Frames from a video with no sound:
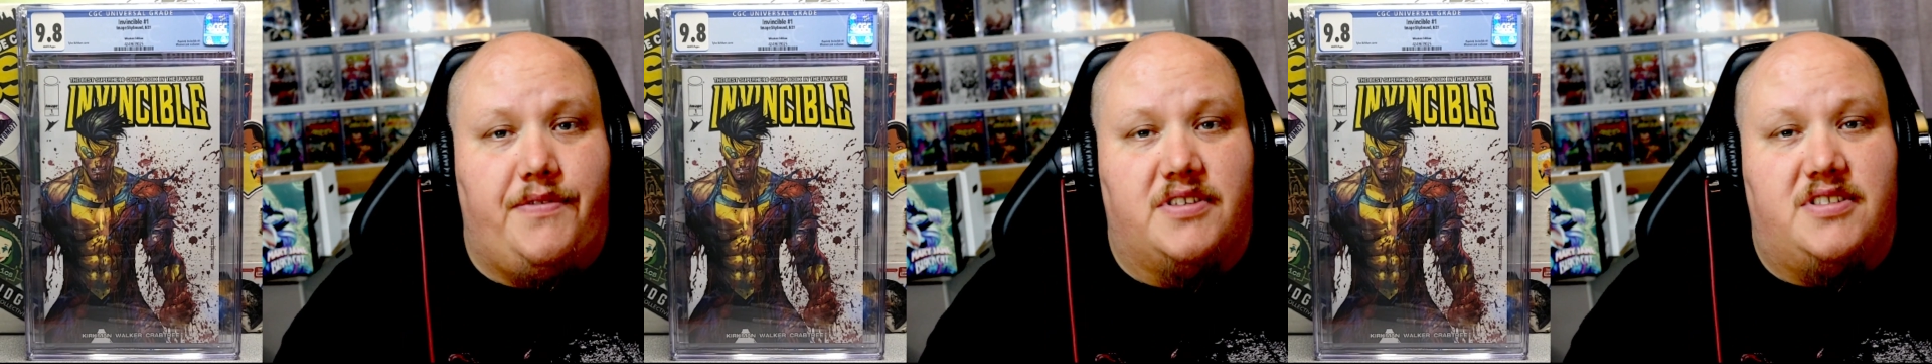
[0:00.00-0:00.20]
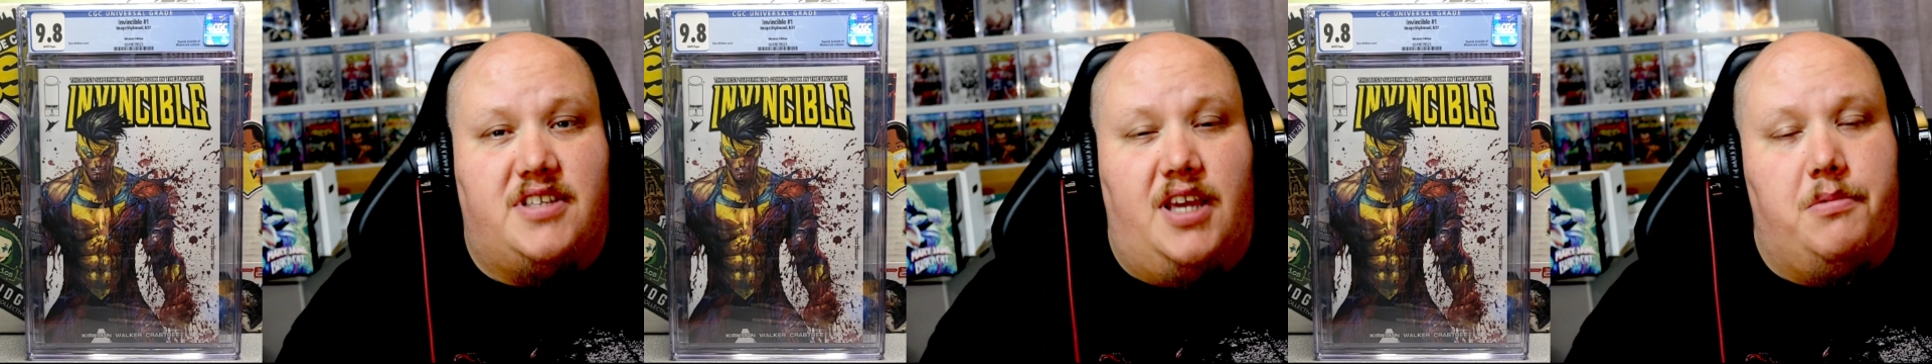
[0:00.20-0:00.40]

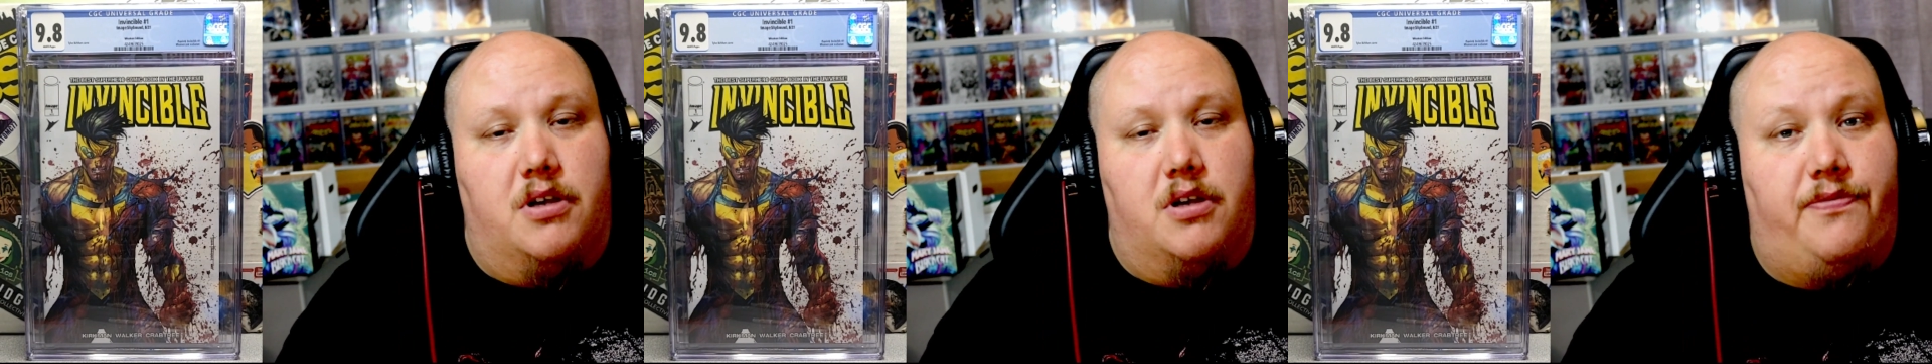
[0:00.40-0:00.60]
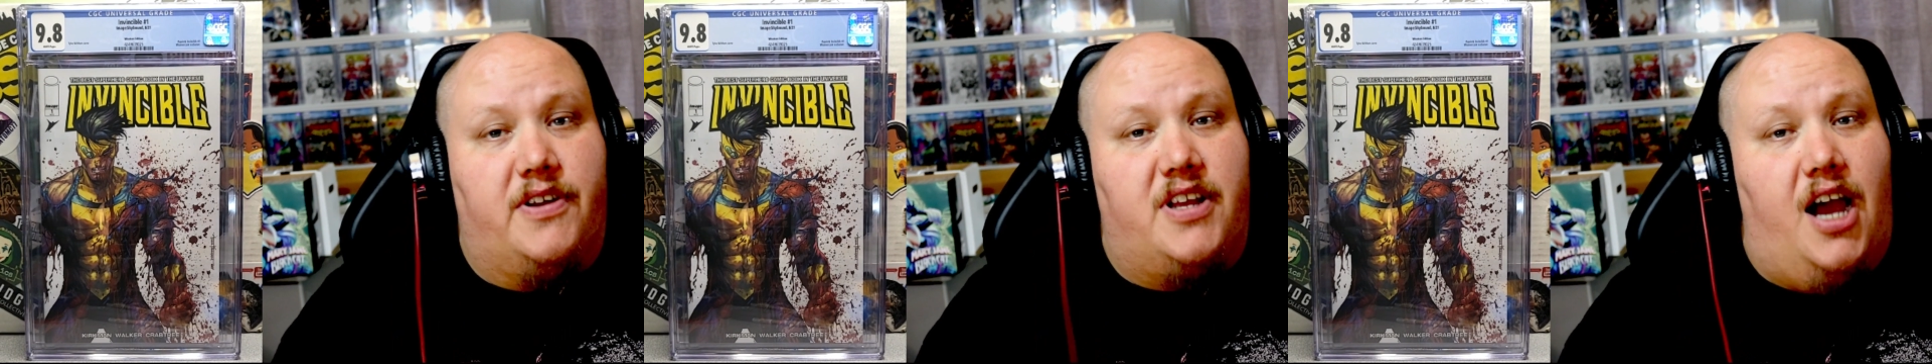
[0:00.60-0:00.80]
The same
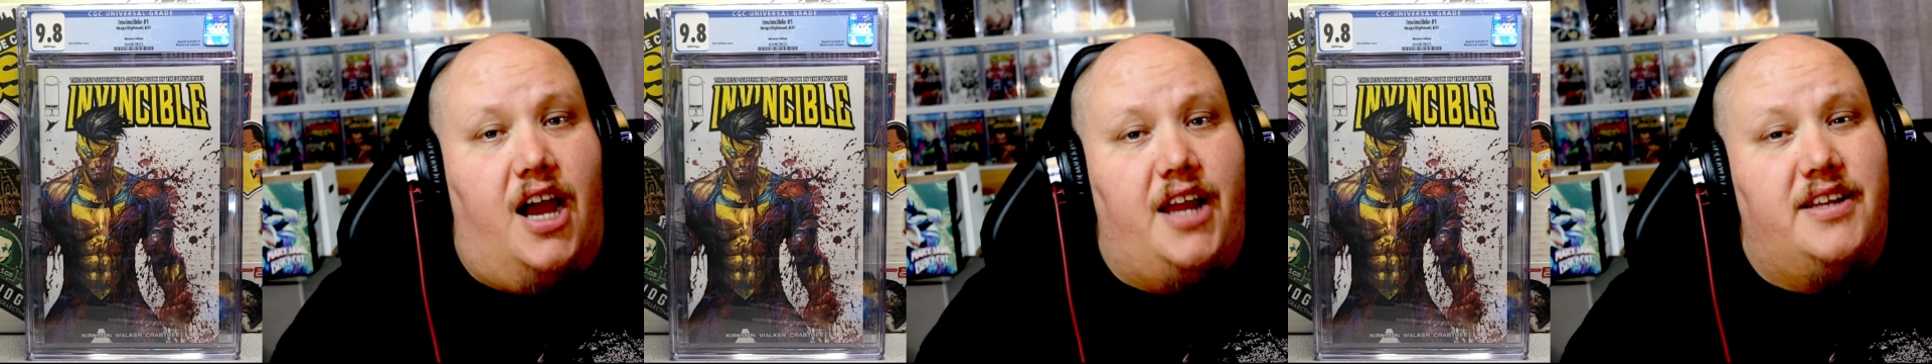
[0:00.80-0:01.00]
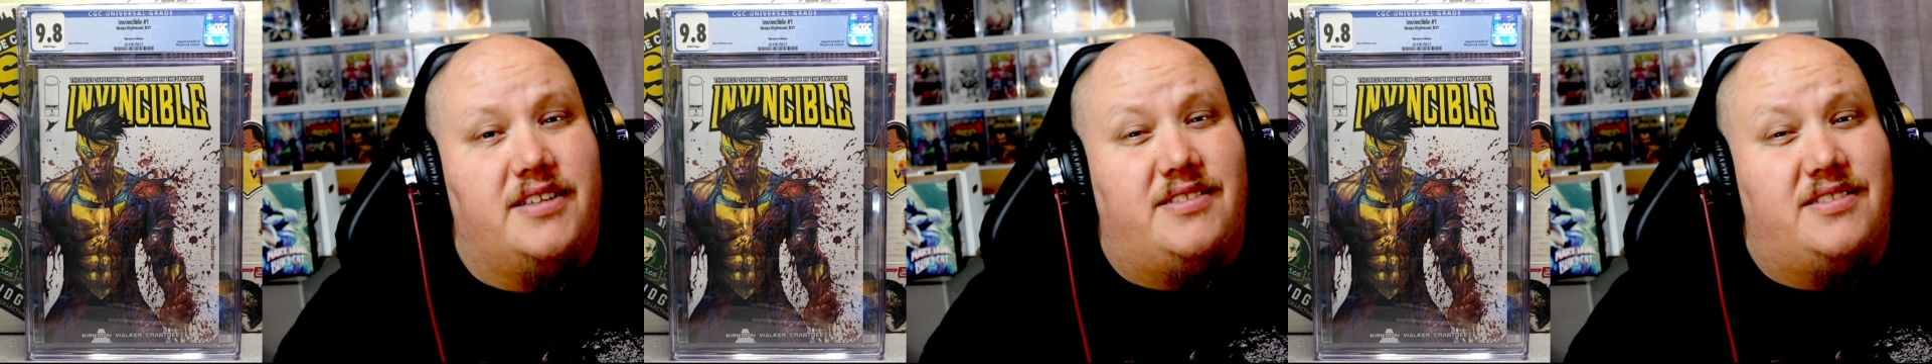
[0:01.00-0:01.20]
goes for
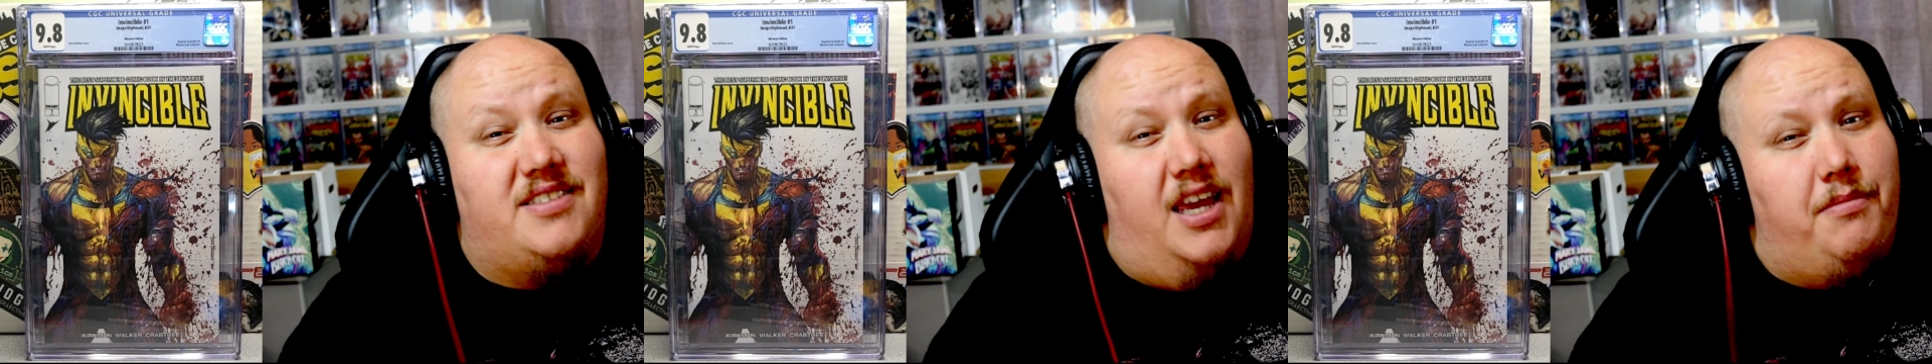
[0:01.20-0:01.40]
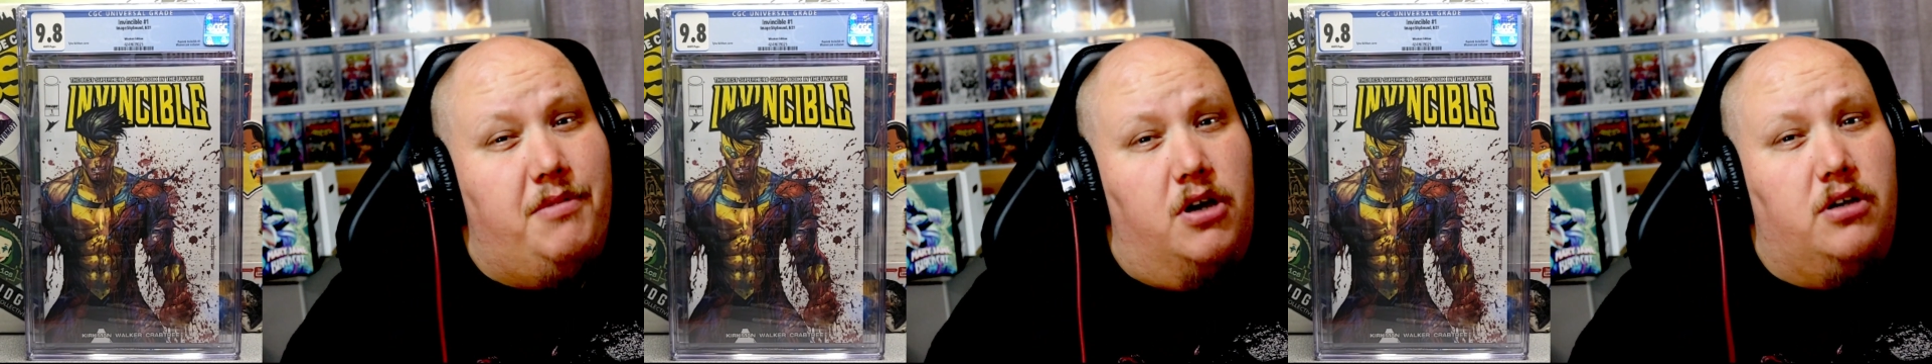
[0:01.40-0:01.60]
kindness. The
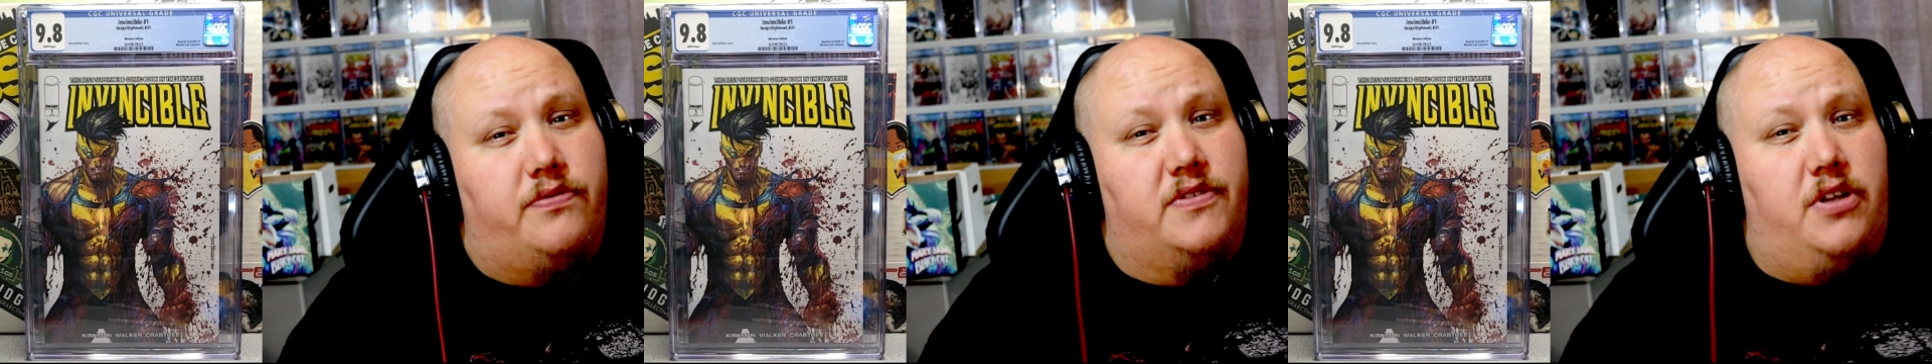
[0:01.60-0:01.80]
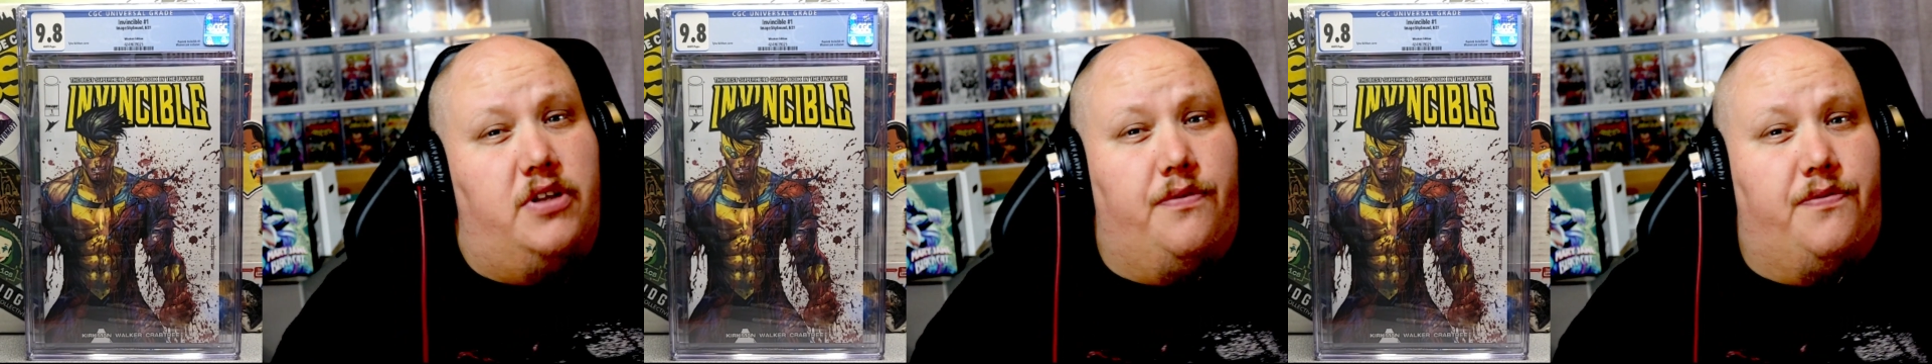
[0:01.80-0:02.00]
same goes
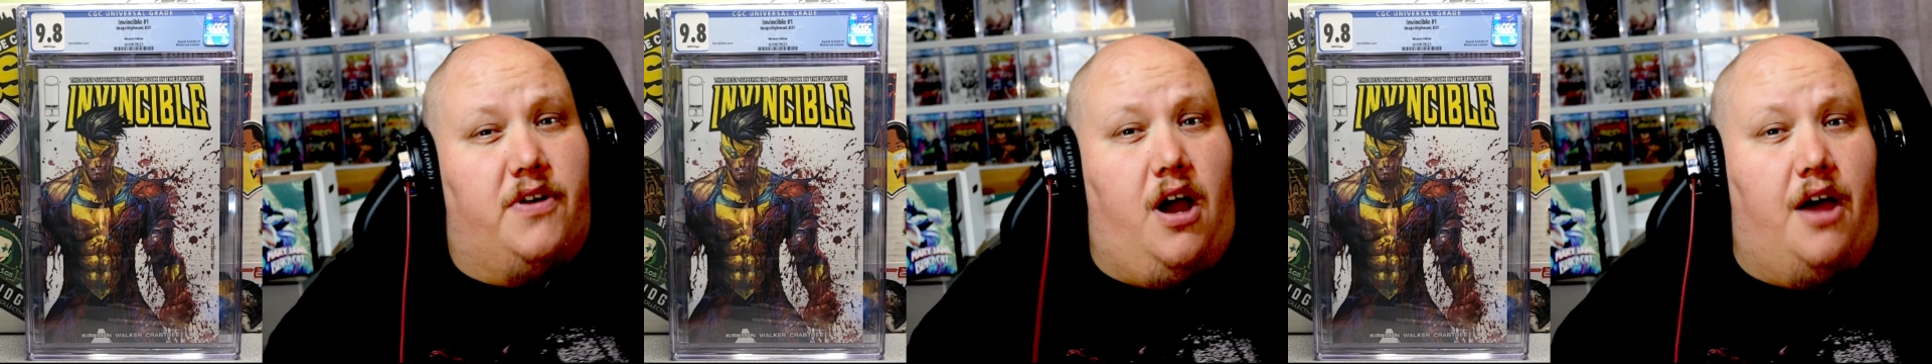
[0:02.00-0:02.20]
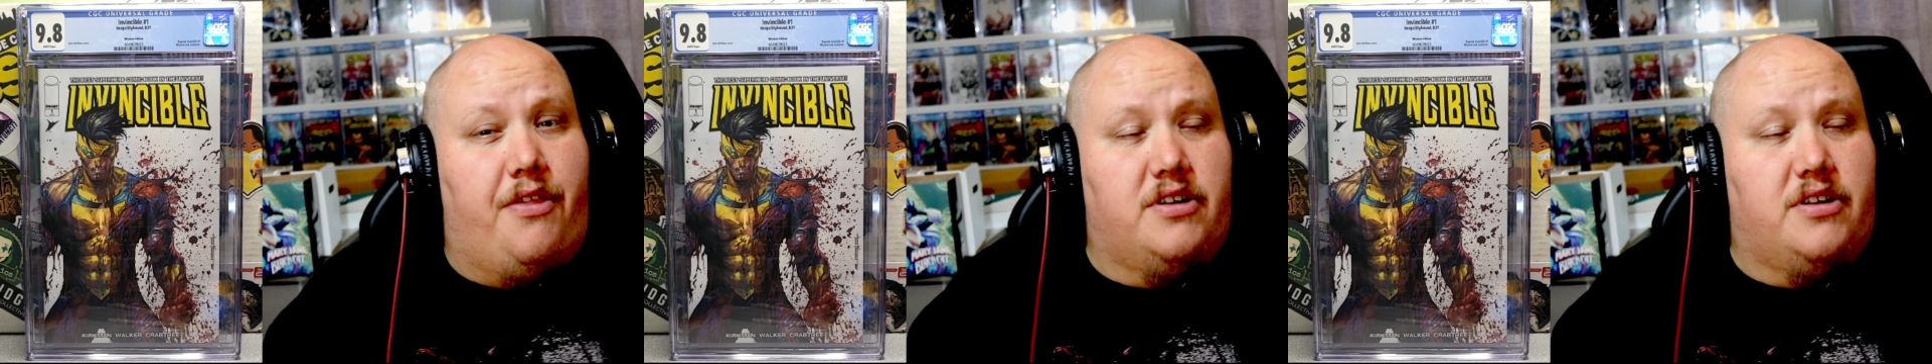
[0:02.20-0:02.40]
for doing for
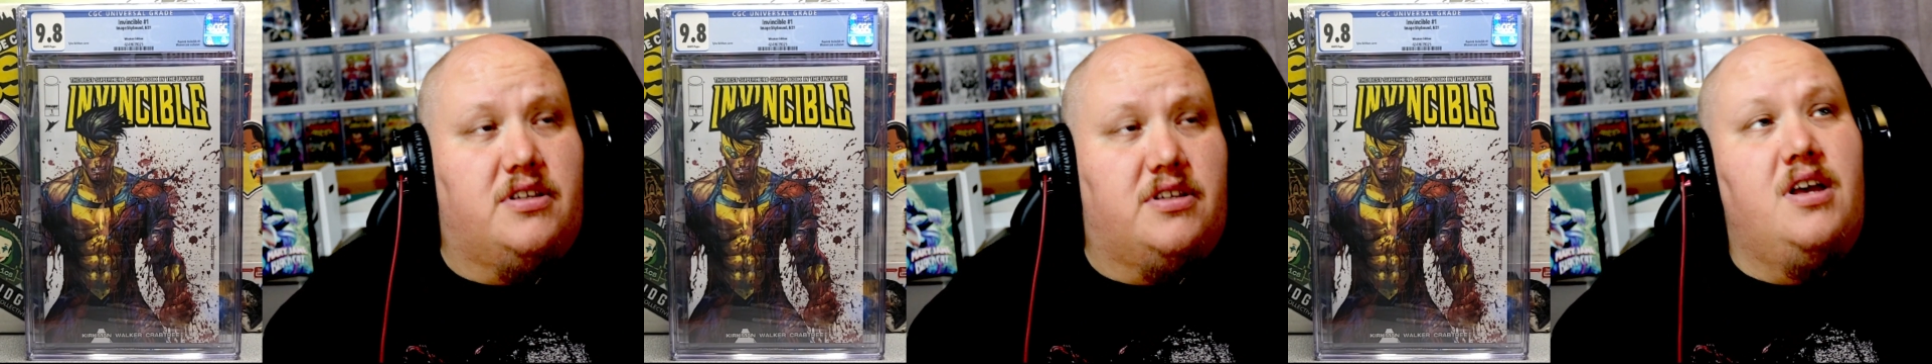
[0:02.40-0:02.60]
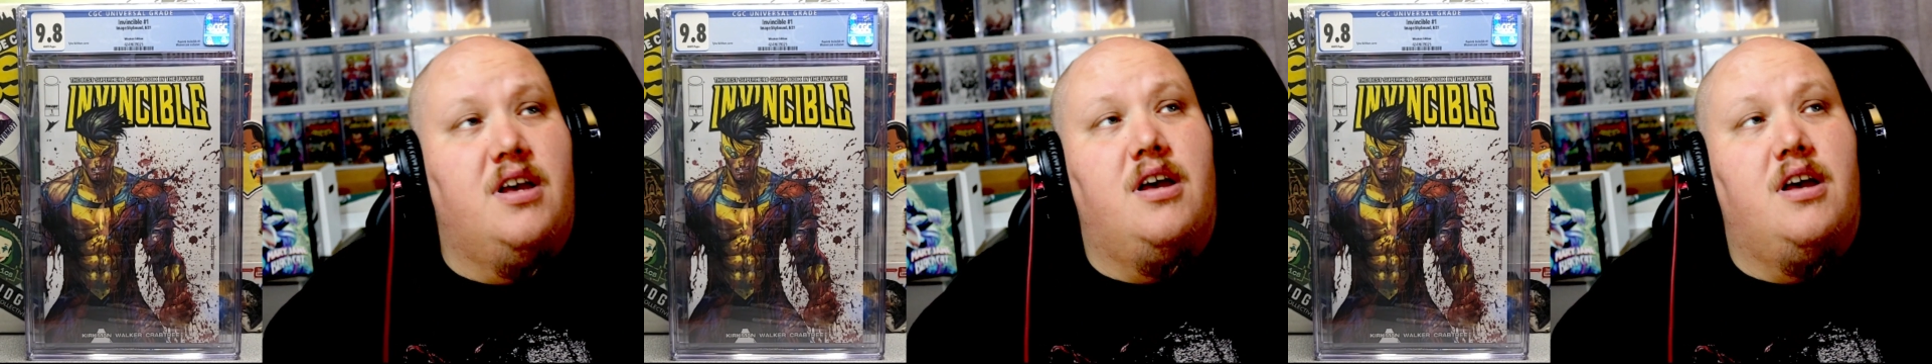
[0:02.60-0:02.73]
others.